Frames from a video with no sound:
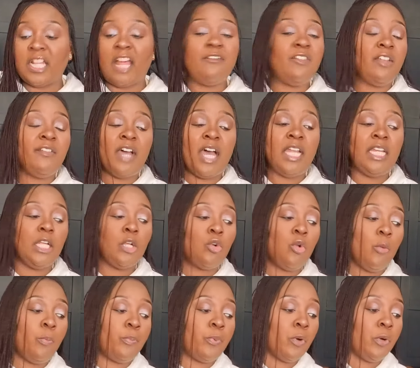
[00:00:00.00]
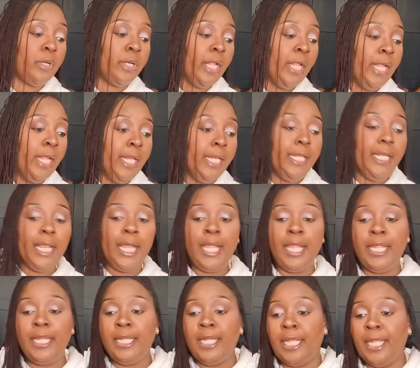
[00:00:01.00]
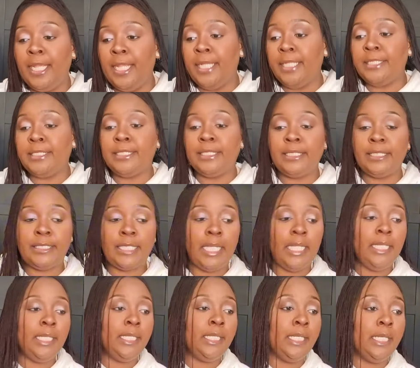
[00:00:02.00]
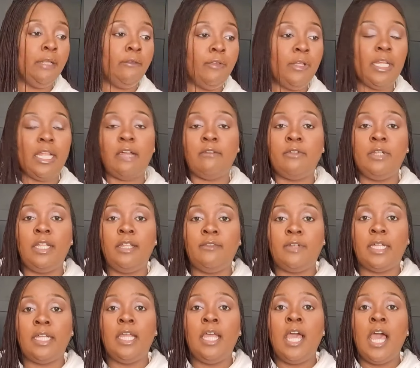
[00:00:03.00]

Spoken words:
I've never had a GoPro 9, 8, 10, 11. I've never.